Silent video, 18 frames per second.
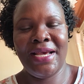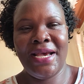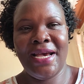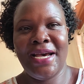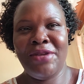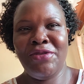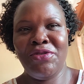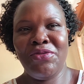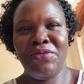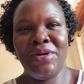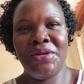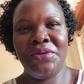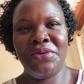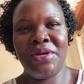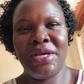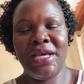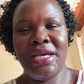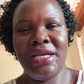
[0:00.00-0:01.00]
And on one
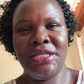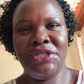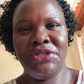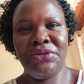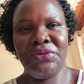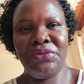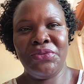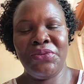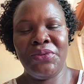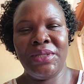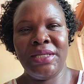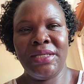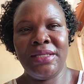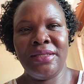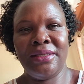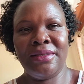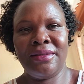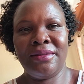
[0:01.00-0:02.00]
occasion,
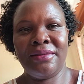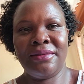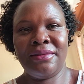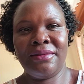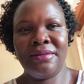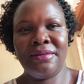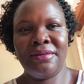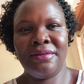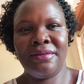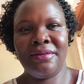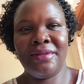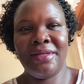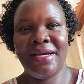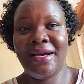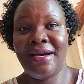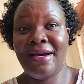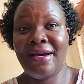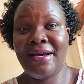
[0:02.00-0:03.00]
when
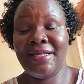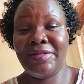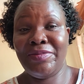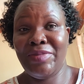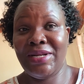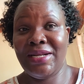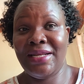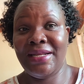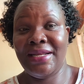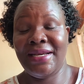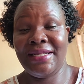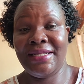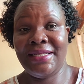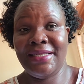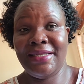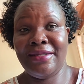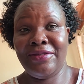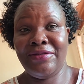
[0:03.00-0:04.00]
her husband and
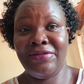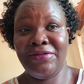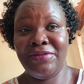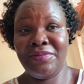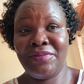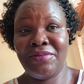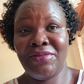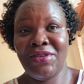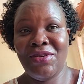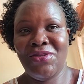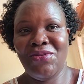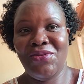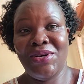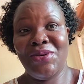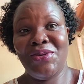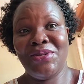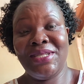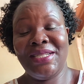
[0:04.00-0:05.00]
herself
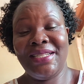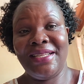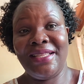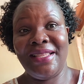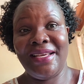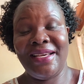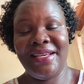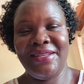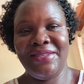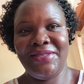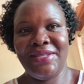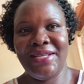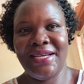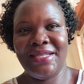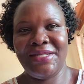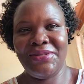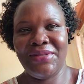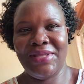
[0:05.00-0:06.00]
were hosting the
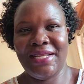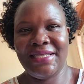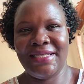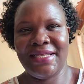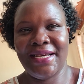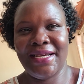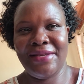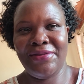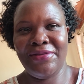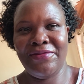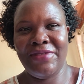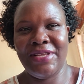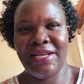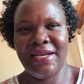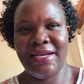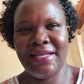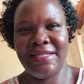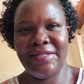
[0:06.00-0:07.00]
elders on the side of the
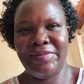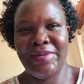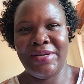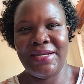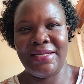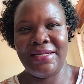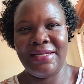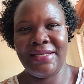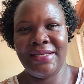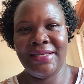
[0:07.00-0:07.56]
husband,